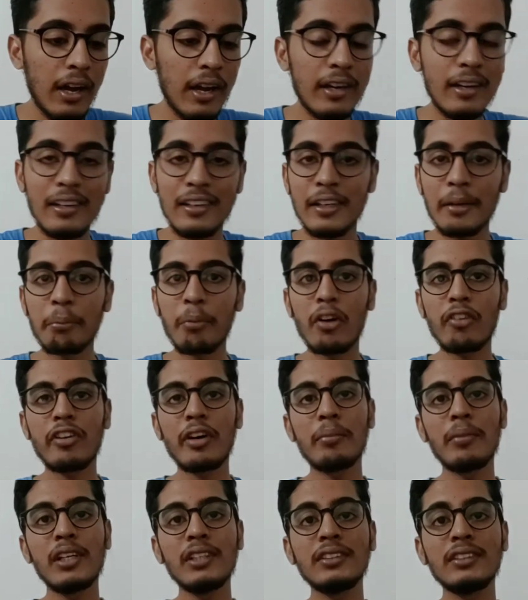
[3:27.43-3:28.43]
And the
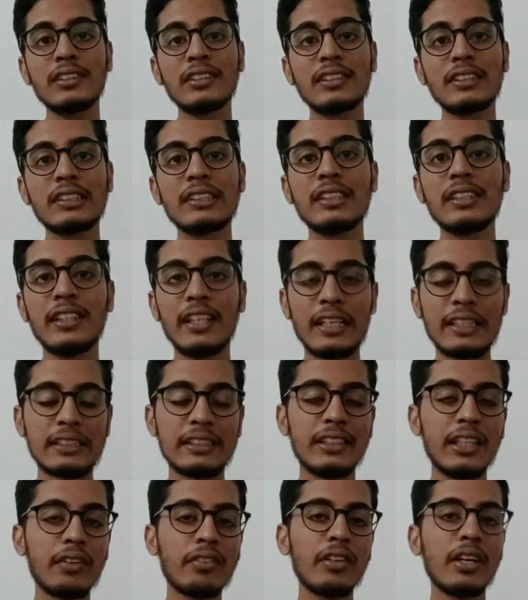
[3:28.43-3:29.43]
performance,
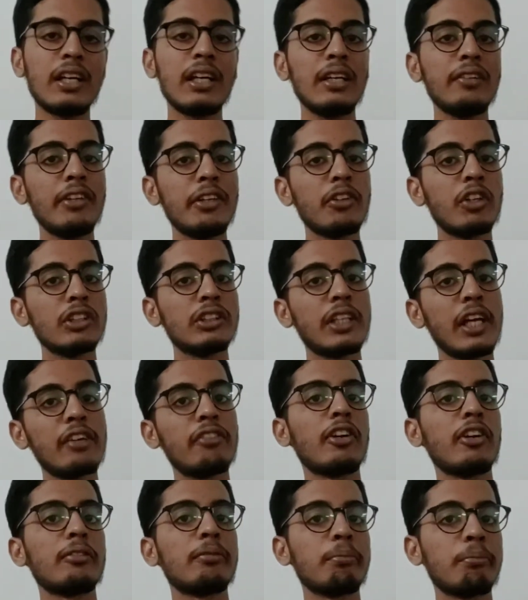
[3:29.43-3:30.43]
yes, definitely Vivo
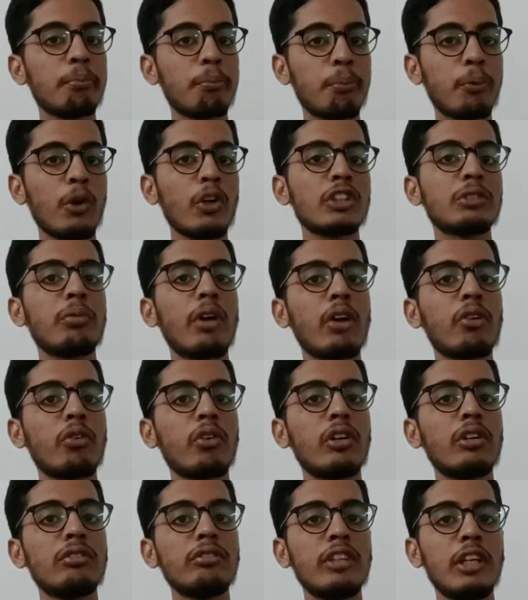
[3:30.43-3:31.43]
Z1 Pro
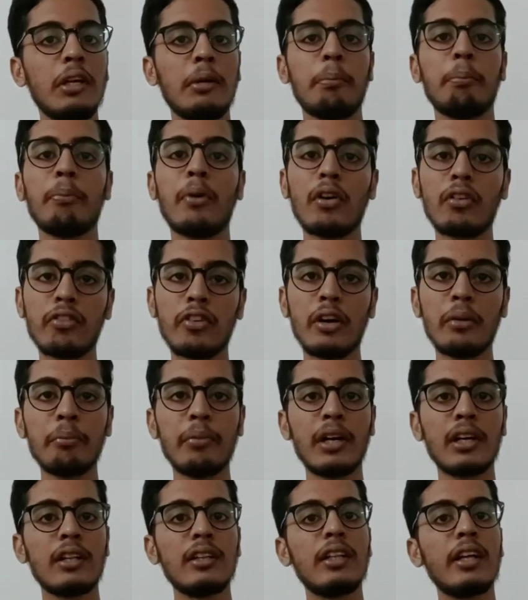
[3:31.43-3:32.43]
smartphone will
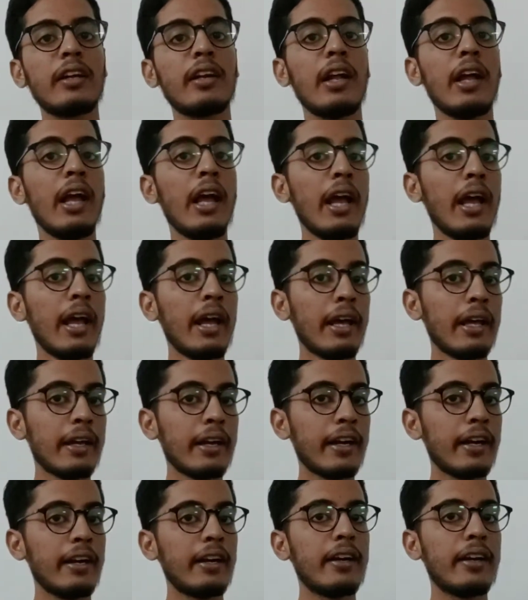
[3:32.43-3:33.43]
perform better than
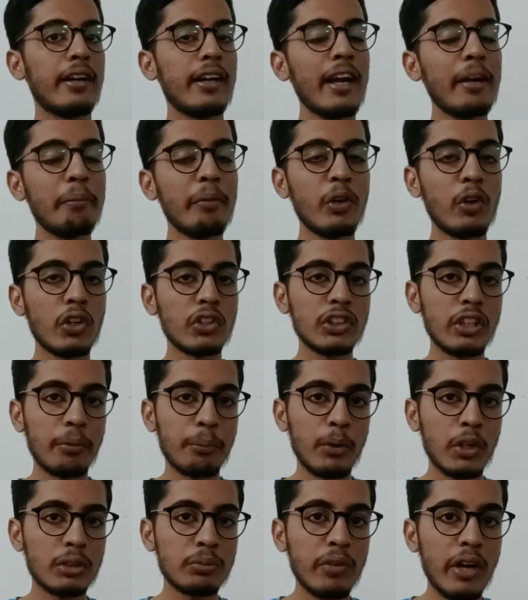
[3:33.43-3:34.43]
Redmi Note
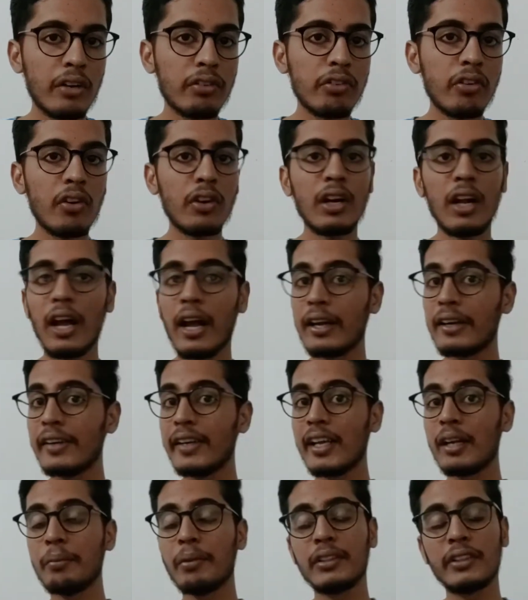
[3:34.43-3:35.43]
7 Pro smartphone and
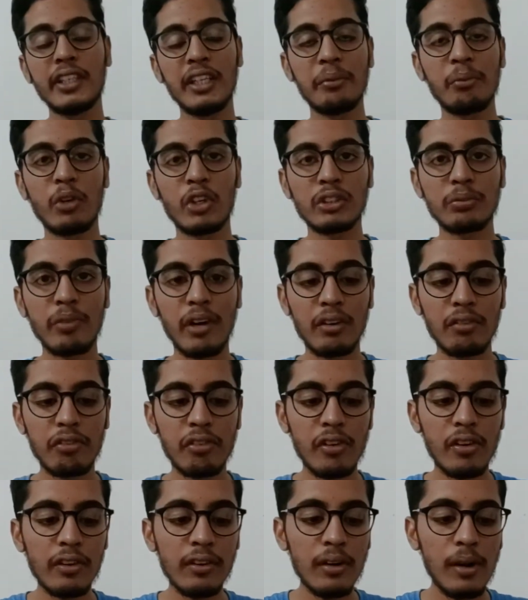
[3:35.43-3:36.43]
Realme 3 Pro
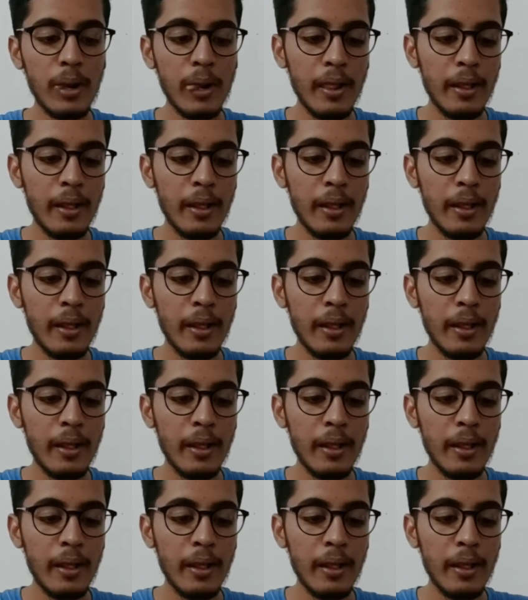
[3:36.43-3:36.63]
smartphone.